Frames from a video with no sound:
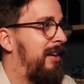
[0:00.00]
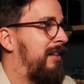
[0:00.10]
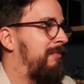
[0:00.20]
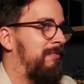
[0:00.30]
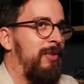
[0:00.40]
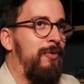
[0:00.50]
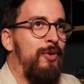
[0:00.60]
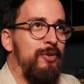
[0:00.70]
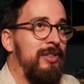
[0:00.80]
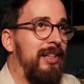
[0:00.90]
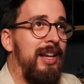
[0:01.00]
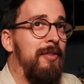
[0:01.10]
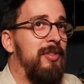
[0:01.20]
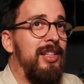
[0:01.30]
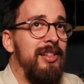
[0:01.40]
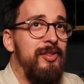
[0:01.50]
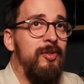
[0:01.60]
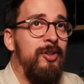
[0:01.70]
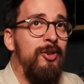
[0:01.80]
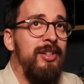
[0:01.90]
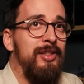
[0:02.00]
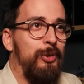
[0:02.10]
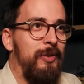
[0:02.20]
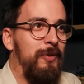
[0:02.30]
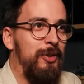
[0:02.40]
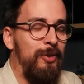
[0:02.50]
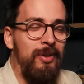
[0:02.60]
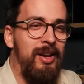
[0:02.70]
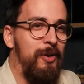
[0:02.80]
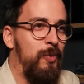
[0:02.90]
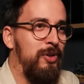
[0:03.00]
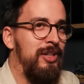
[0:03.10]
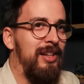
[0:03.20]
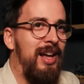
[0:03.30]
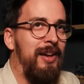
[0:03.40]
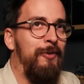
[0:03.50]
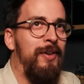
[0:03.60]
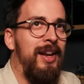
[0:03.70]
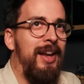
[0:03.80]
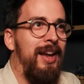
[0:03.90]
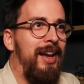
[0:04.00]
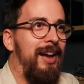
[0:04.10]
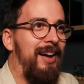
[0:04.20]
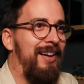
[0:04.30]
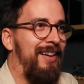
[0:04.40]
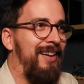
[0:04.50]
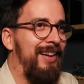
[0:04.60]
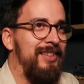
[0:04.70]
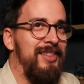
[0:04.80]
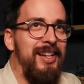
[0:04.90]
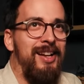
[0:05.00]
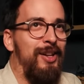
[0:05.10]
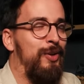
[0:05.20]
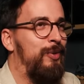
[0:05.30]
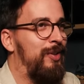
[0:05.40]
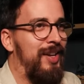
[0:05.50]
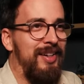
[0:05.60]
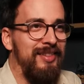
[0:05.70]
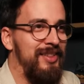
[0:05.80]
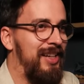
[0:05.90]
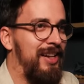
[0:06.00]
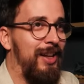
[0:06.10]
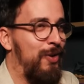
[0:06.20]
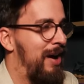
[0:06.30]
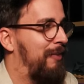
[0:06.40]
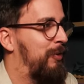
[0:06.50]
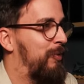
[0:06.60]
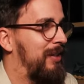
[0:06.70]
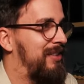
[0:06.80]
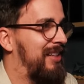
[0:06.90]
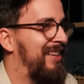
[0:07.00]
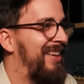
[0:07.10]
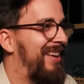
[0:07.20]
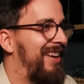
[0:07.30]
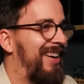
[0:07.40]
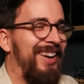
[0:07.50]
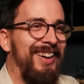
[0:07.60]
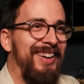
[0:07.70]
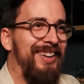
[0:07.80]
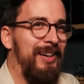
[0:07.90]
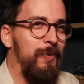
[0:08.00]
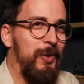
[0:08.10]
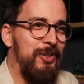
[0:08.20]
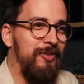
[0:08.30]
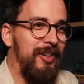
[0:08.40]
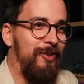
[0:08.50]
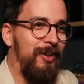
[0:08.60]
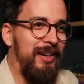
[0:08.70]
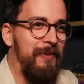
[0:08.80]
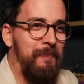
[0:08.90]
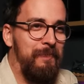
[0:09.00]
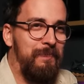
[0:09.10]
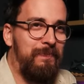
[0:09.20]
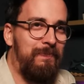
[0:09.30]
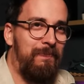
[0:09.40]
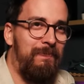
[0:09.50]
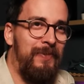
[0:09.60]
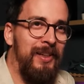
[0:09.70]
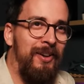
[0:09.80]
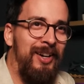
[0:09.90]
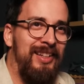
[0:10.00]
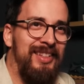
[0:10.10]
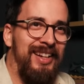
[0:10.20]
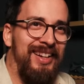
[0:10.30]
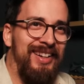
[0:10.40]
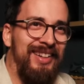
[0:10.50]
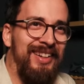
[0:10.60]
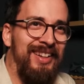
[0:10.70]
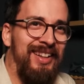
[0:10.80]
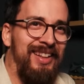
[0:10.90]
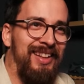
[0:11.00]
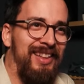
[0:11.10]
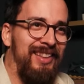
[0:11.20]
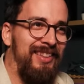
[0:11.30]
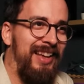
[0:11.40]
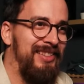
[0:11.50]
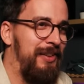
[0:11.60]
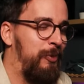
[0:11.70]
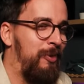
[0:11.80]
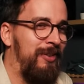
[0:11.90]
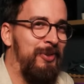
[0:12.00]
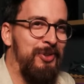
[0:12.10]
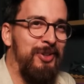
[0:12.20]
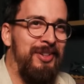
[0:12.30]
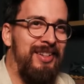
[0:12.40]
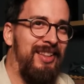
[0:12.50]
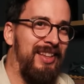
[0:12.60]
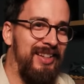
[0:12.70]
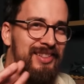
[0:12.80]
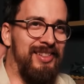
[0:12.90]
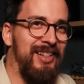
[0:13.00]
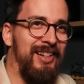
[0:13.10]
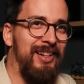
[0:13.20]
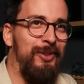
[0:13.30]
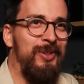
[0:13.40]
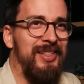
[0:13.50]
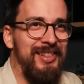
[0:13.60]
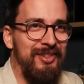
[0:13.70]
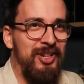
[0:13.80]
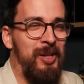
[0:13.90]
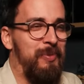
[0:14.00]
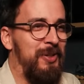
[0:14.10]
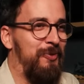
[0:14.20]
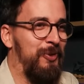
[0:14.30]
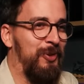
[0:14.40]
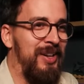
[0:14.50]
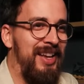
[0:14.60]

And of course, like everything is recorded, so if you don't watch it live and say hello, you can say hello afterwards and watch the recording. All right. Thanks everyone who joined. Thanks Lucas and Jalpesh for